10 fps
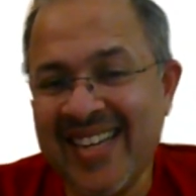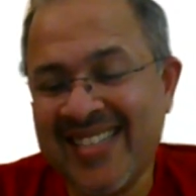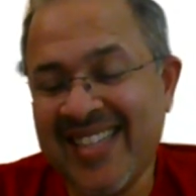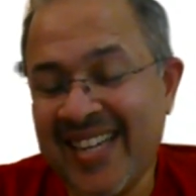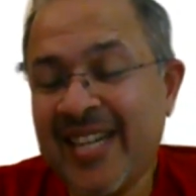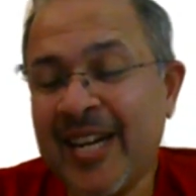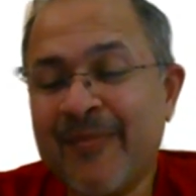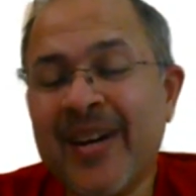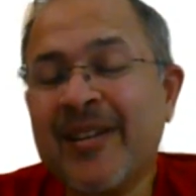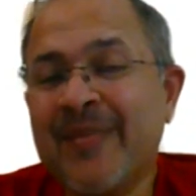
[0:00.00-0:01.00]
Yes,
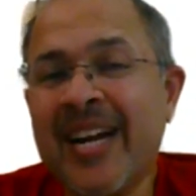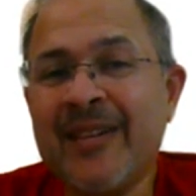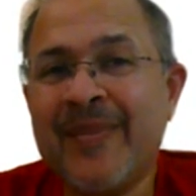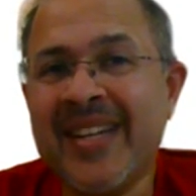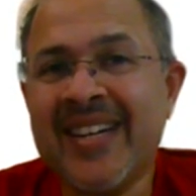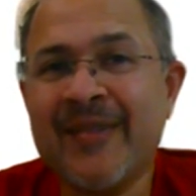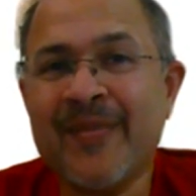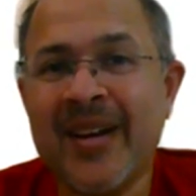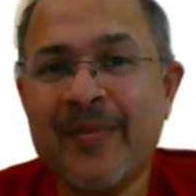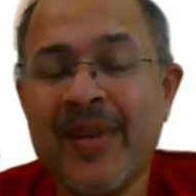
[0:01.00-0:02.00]
it might be,
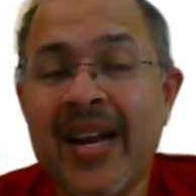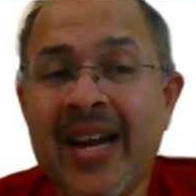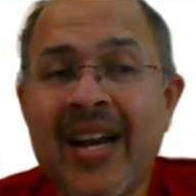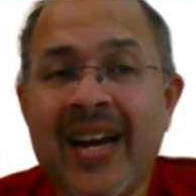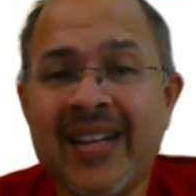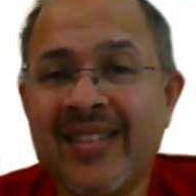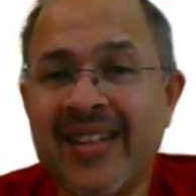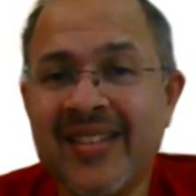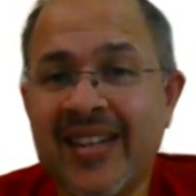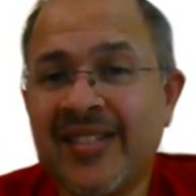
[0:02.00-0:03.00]
and
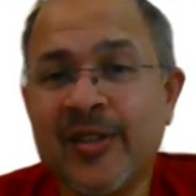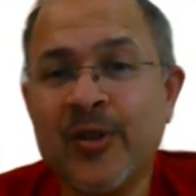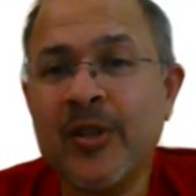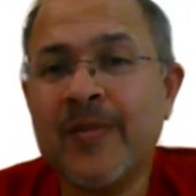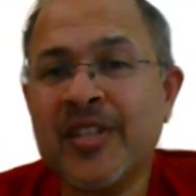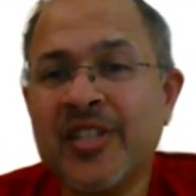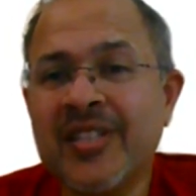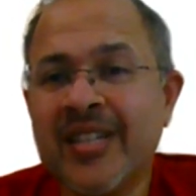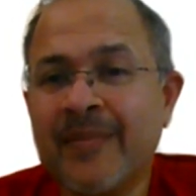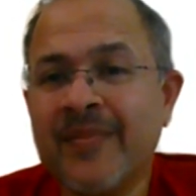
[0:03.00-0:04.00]
it's a good question
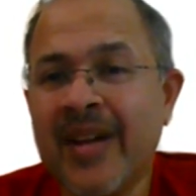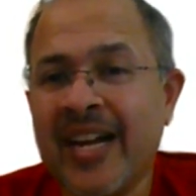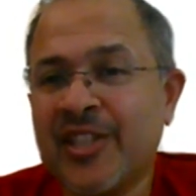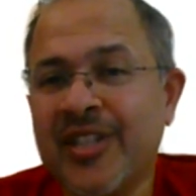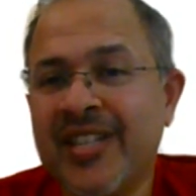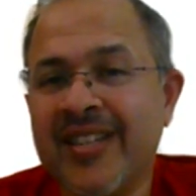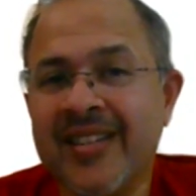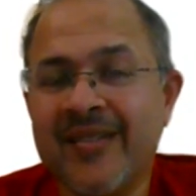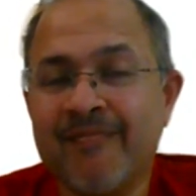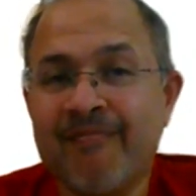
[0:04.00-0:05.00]
that I'm
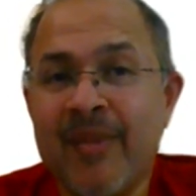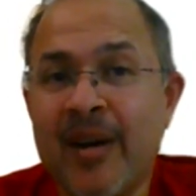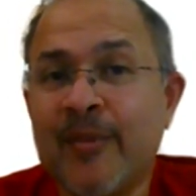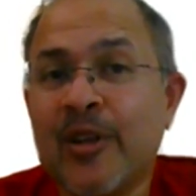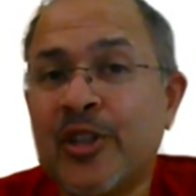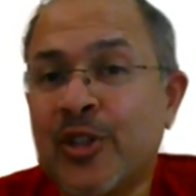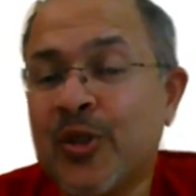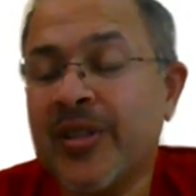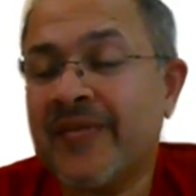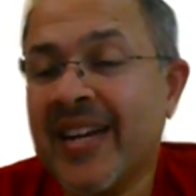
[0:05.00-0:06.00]
not
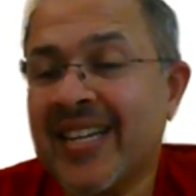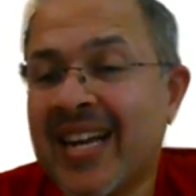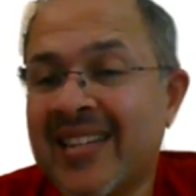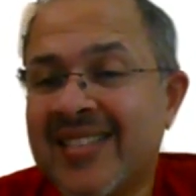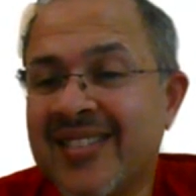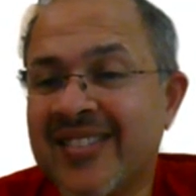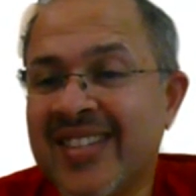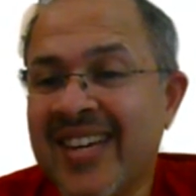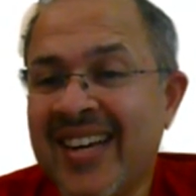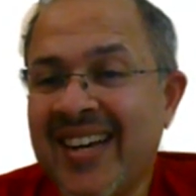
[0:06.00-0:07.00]
sure if I can
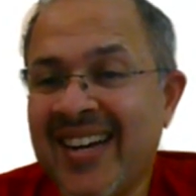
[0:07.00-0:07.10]
answer